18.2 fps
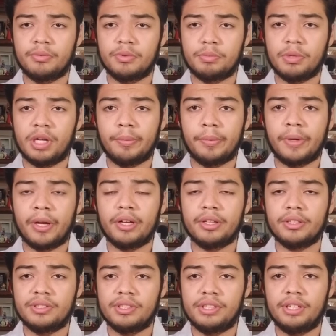was Bob
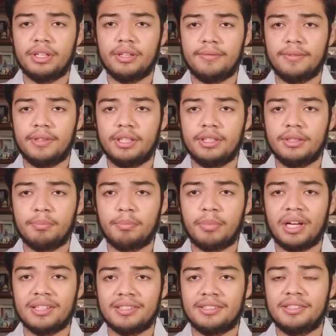Cousy of the
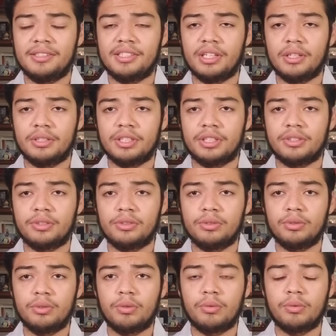Boston Celtics
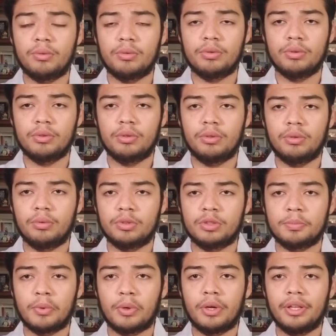who
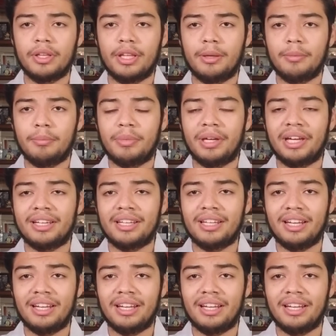sported them back in